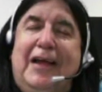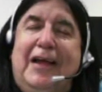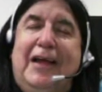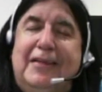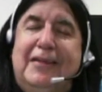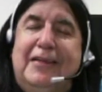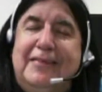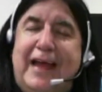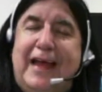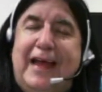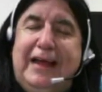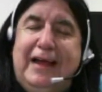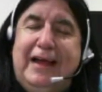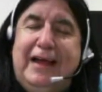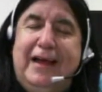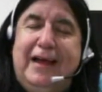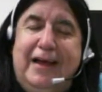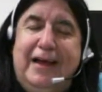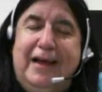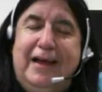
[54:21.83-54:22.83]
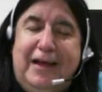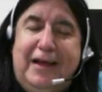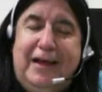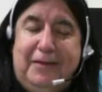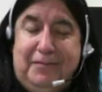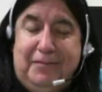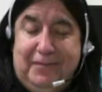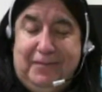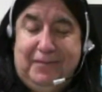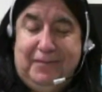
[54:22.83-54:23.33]
they
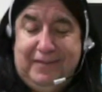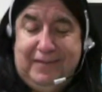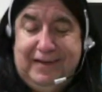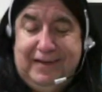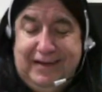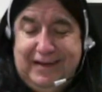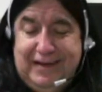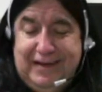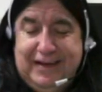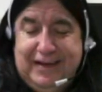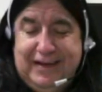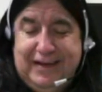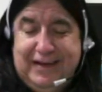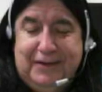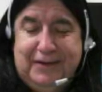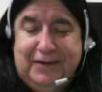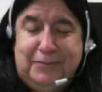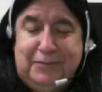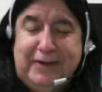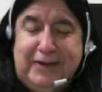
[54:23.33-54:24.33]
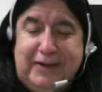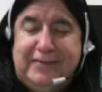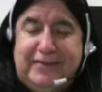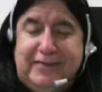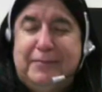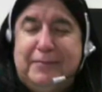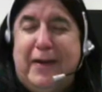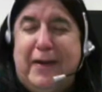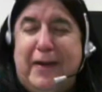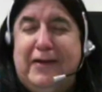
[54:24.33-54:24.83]
presuppose
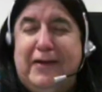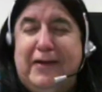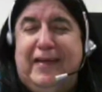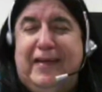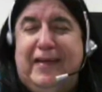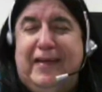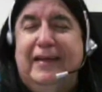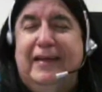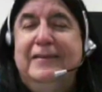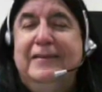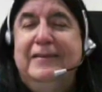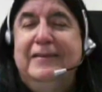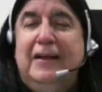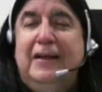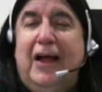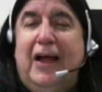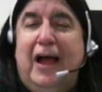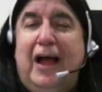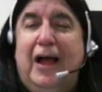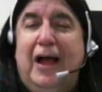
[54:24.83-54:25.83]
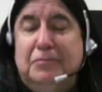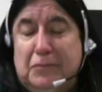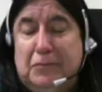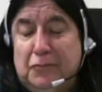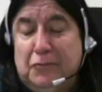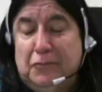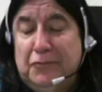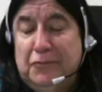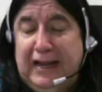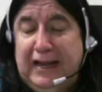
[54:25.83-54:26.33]
it
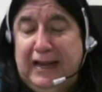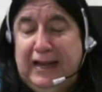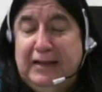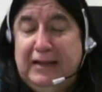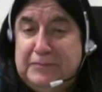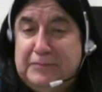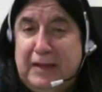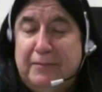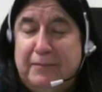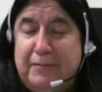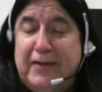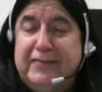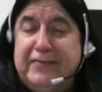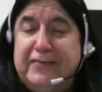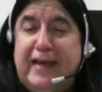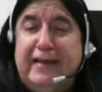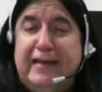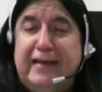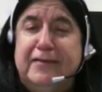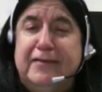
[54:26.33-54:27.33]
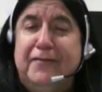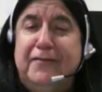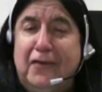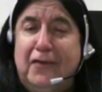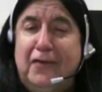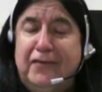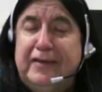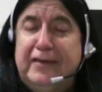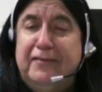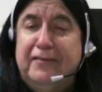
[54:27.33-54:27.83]
really, in most cases,
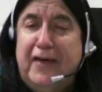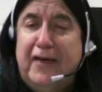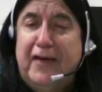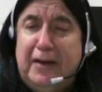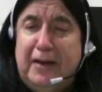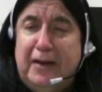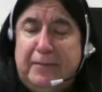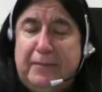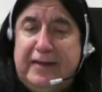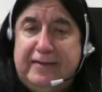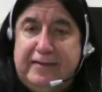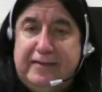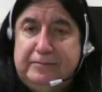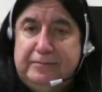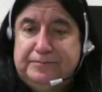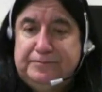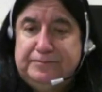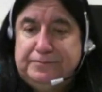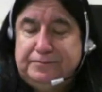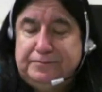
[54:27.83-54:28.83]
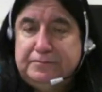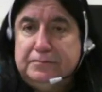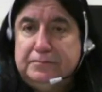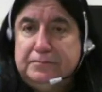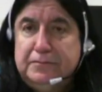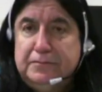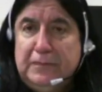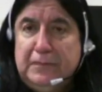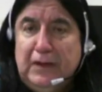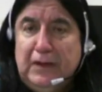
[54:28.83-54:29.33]
involve a development
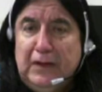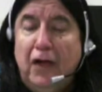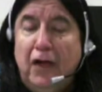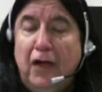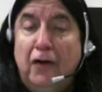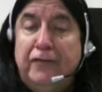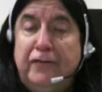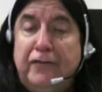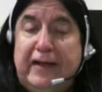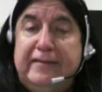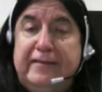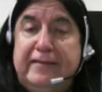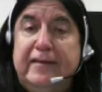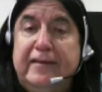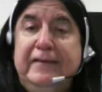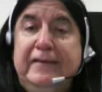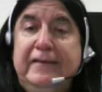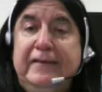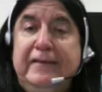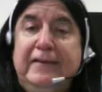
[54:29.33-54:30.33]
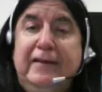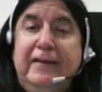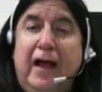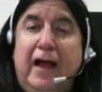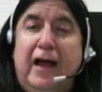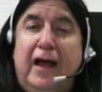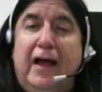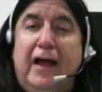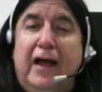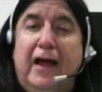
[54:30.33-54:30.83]
of it
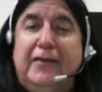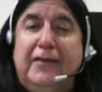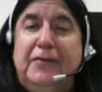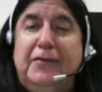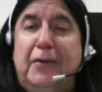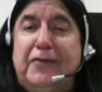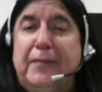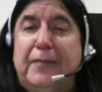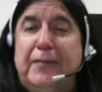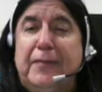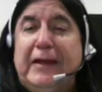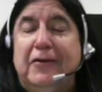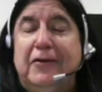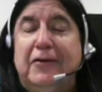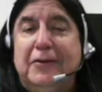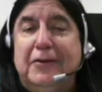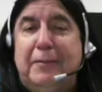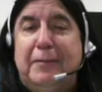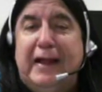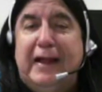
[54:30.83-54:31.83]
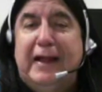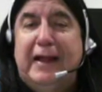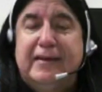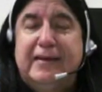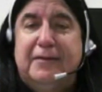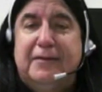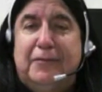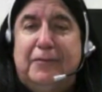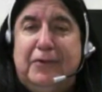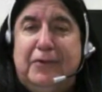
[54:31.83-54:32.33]
to what's been called the
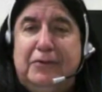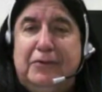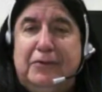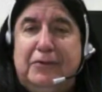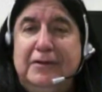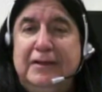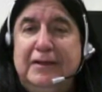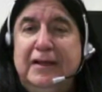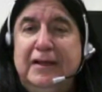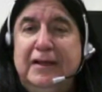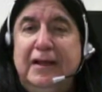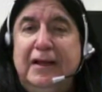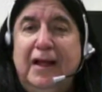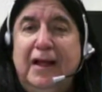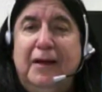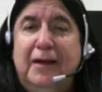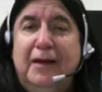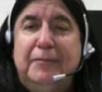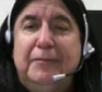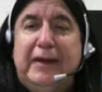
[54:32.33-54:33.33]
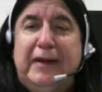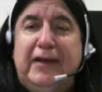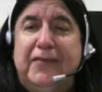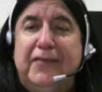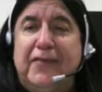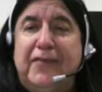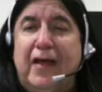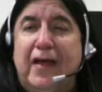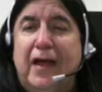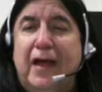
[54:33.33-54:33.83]
platinum rule,
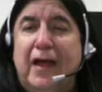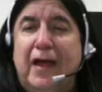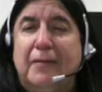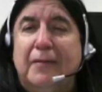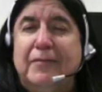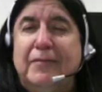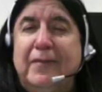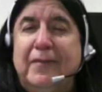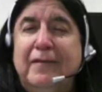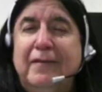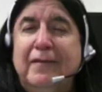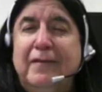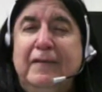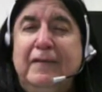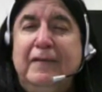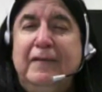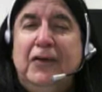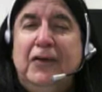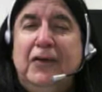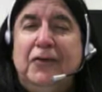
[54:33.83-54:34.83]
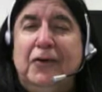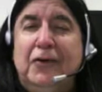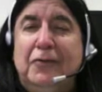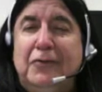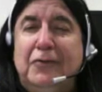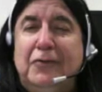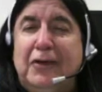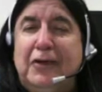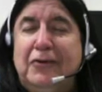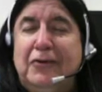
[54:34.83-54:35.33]
because I'm
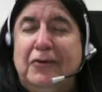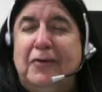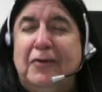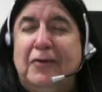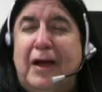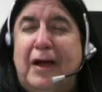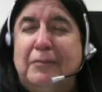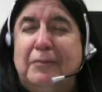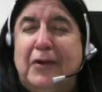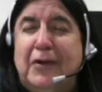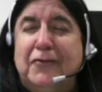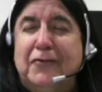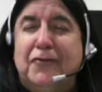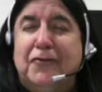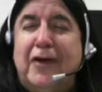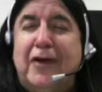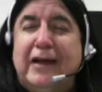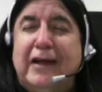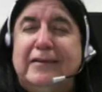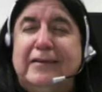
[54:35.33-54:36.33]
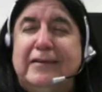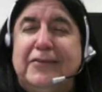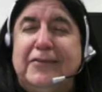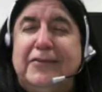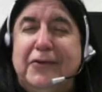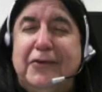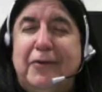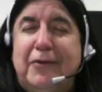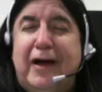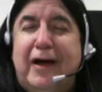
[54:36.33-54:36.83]
not trying to
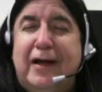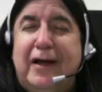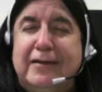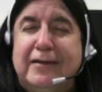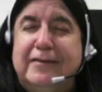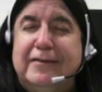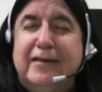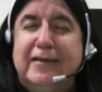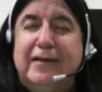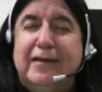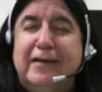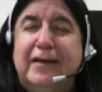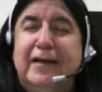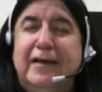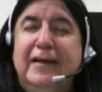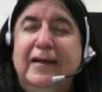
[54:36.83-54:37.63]
do unto